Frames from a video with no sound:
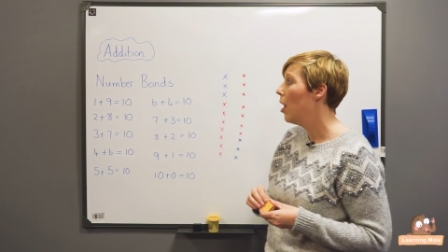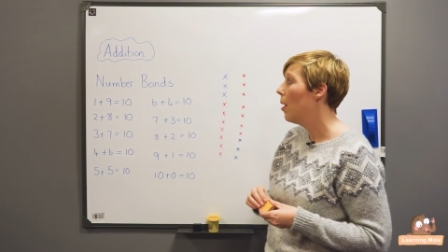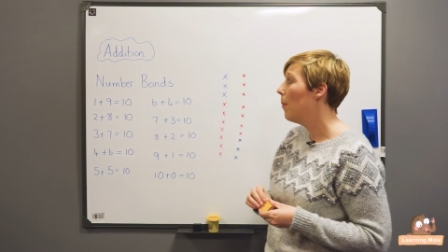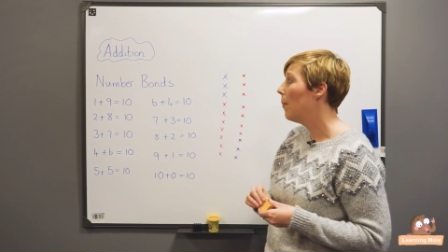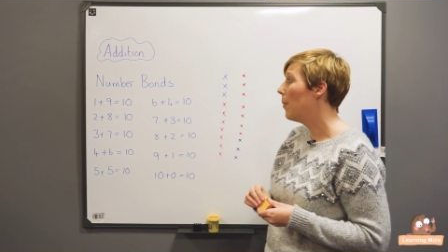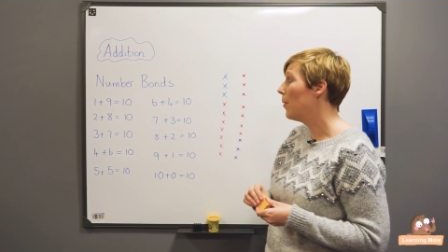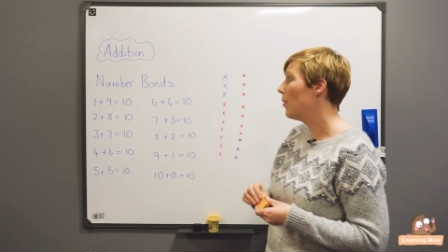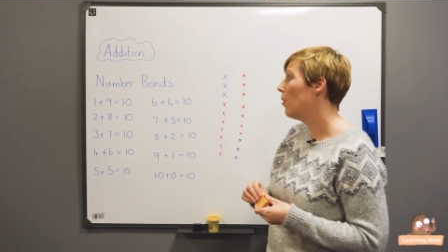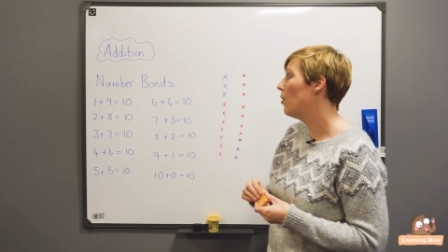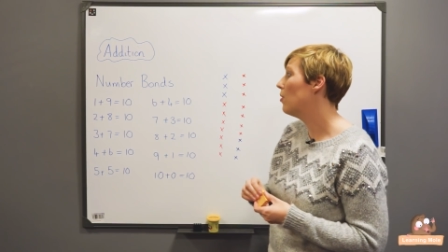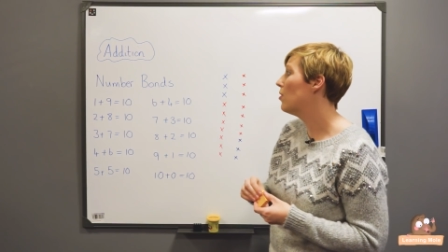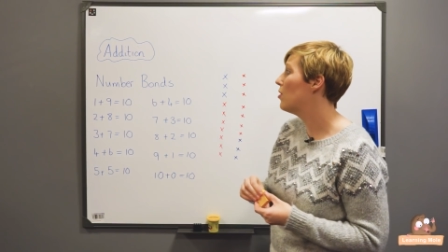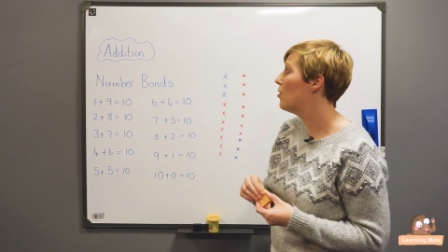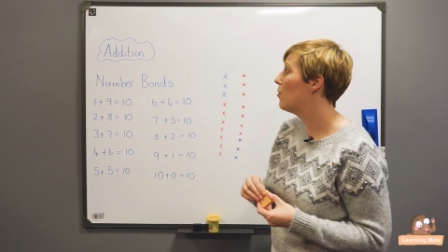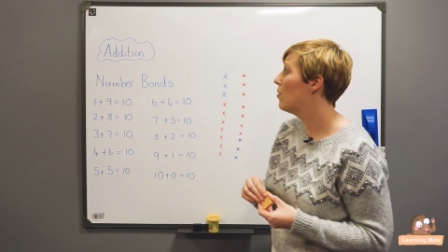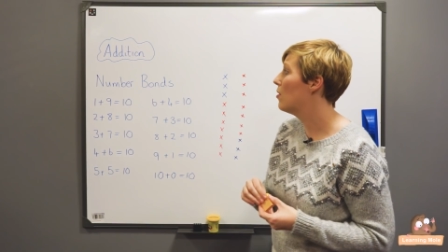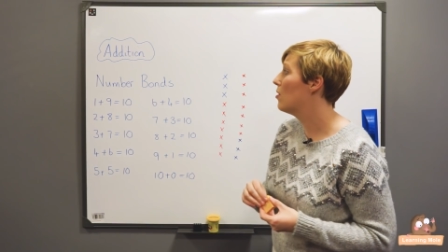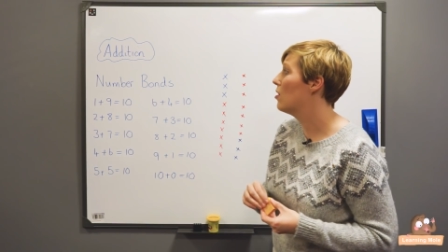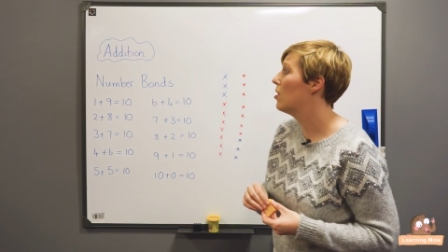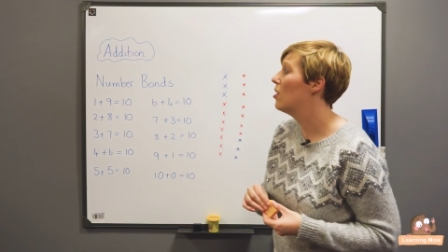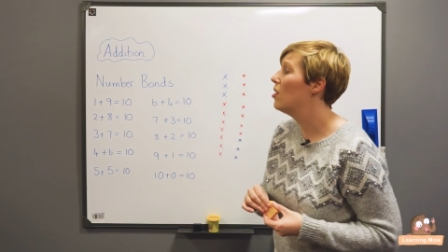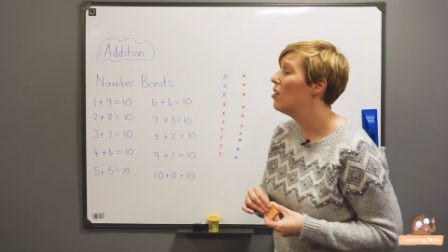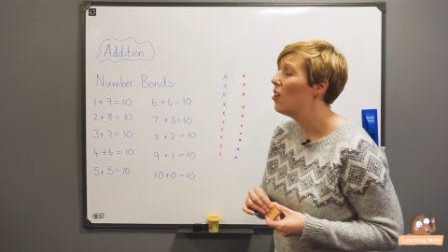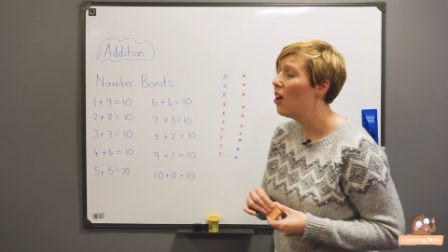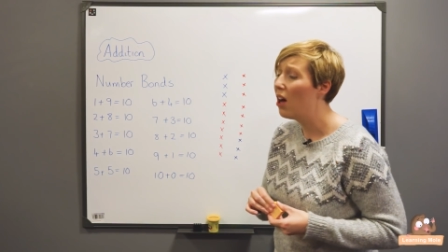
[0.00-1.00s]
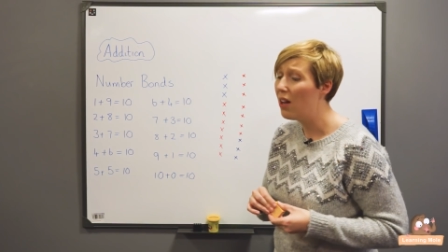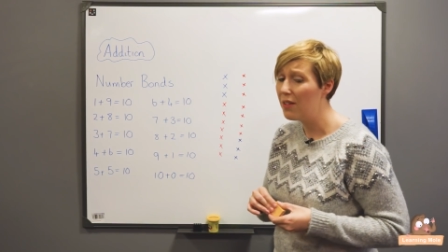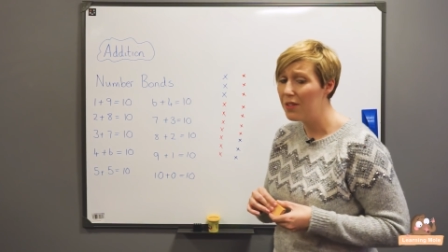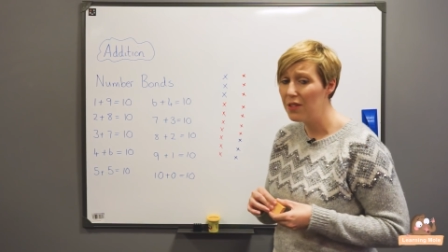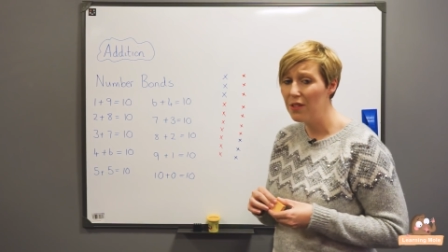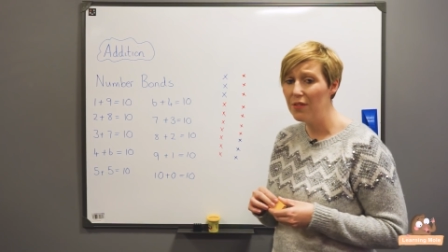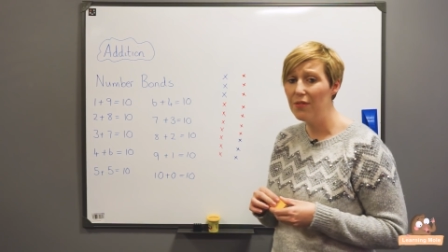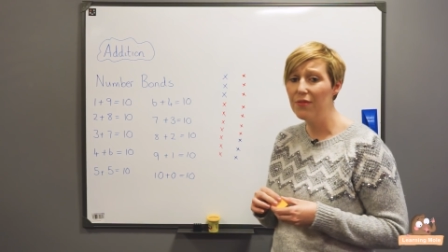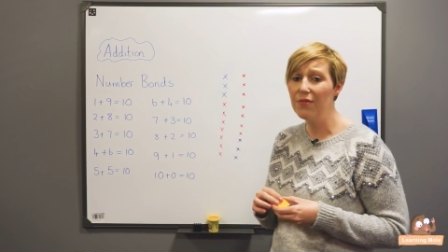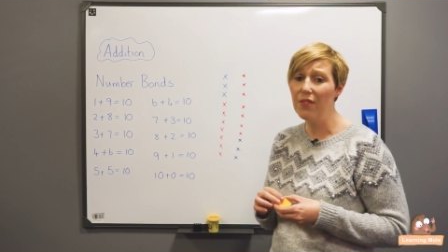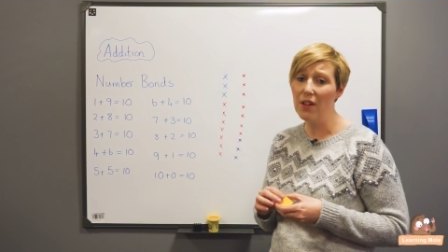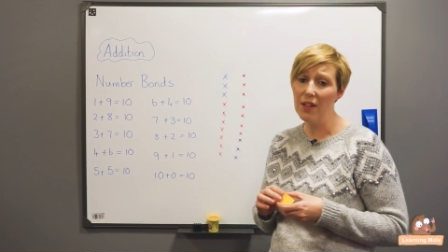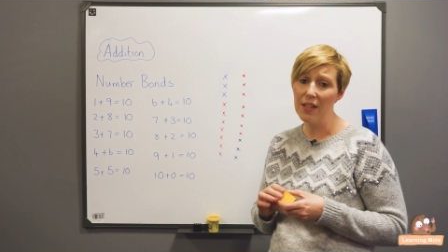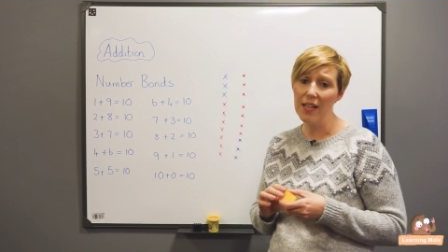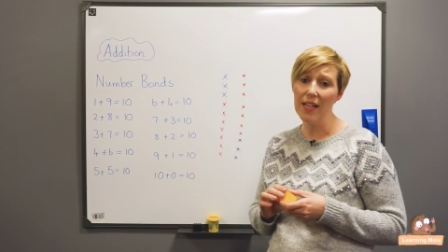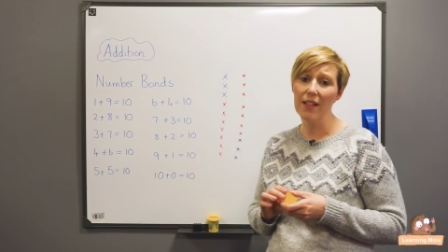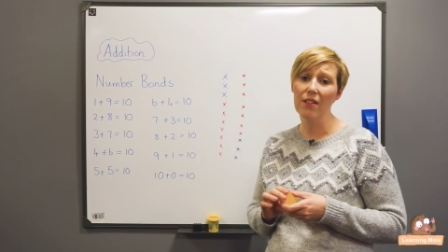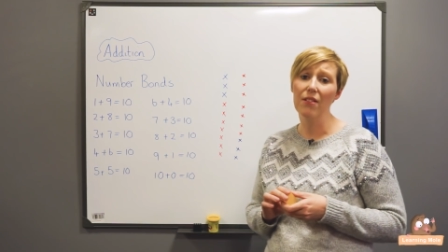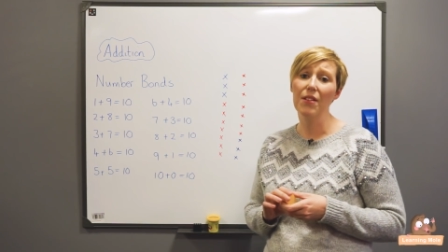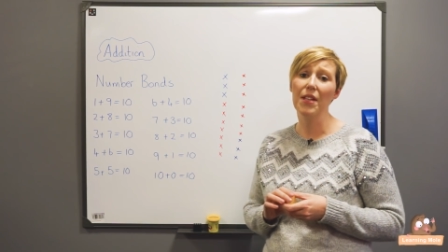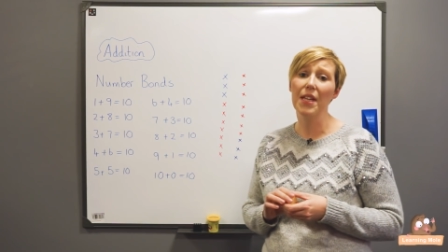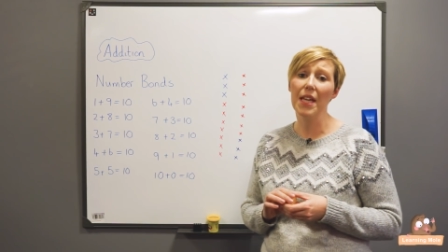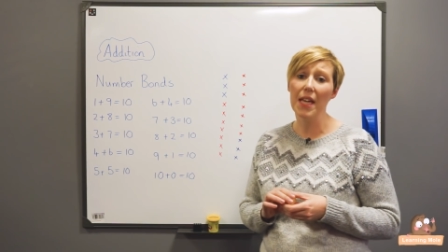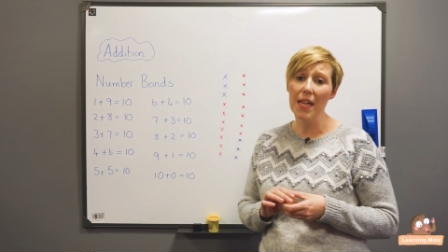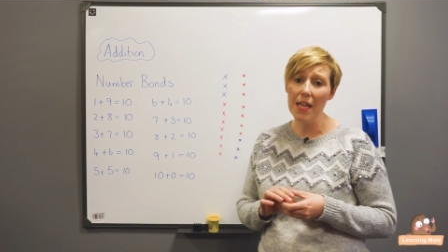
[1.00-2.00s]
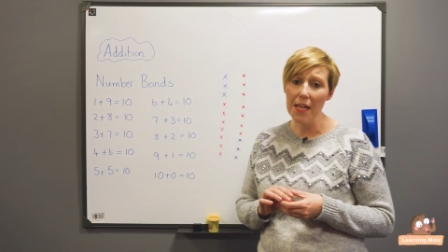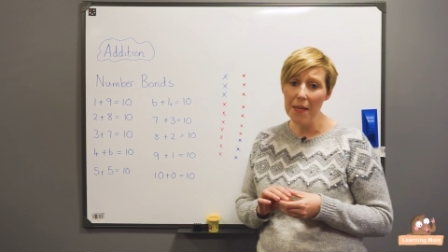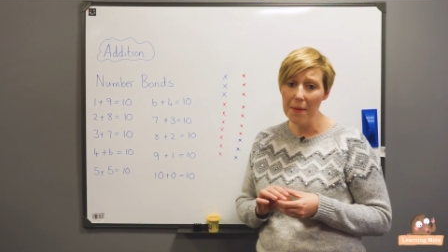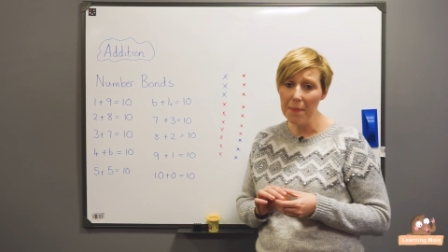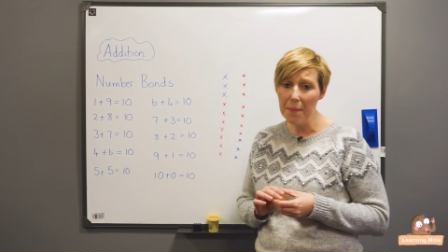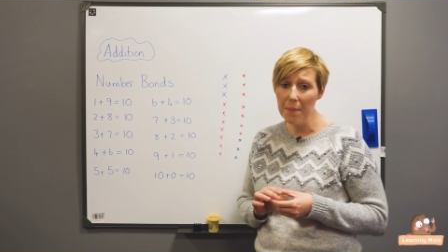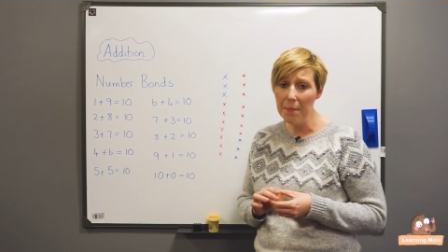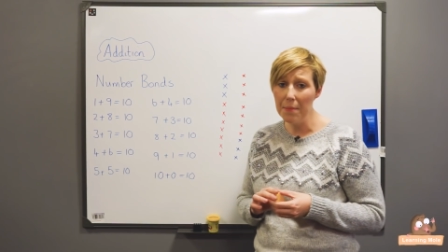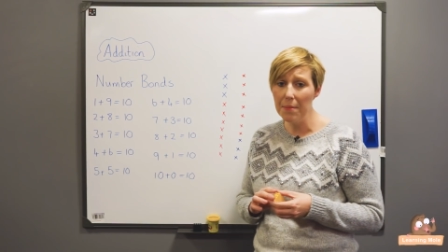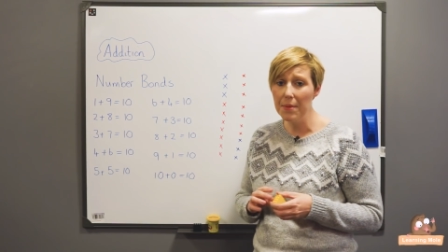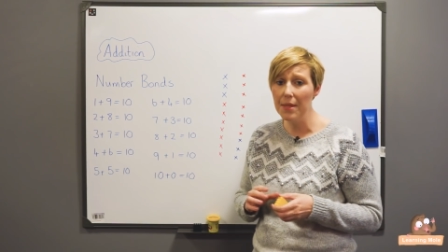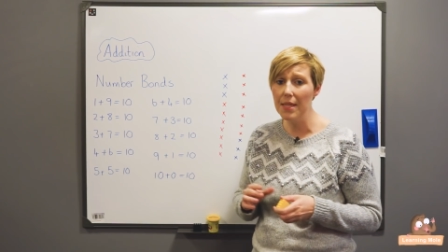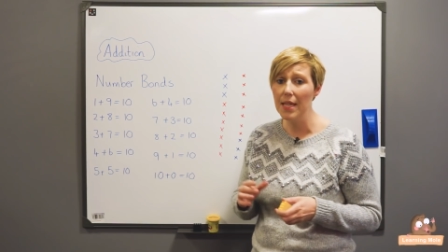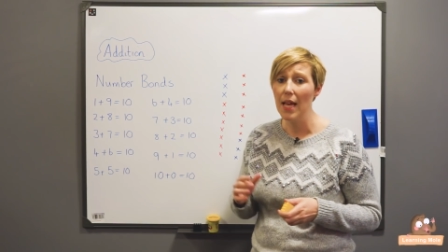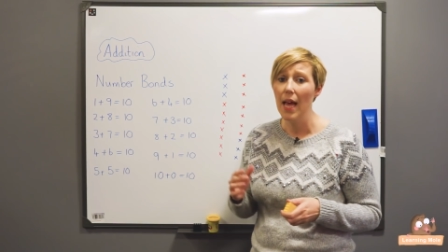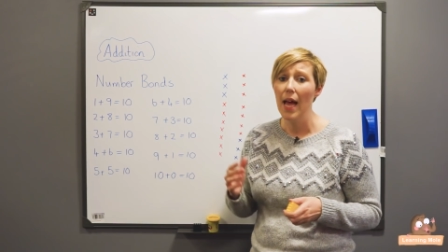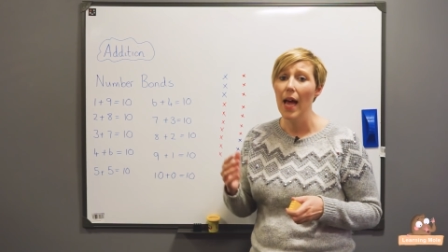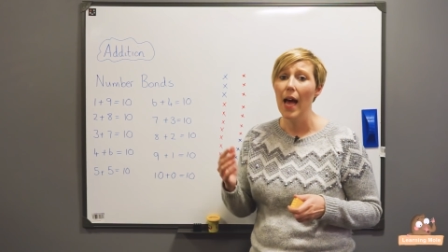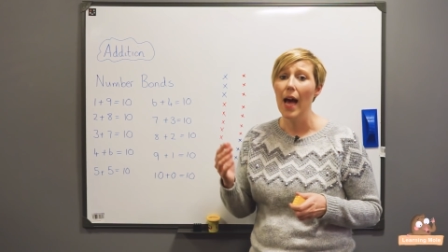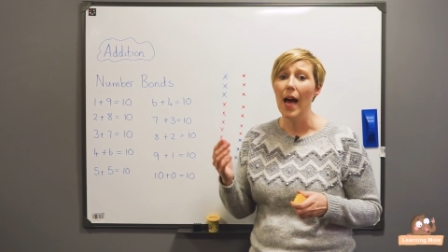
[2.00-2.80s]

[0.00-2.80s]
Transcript: But also there's lots of fun little games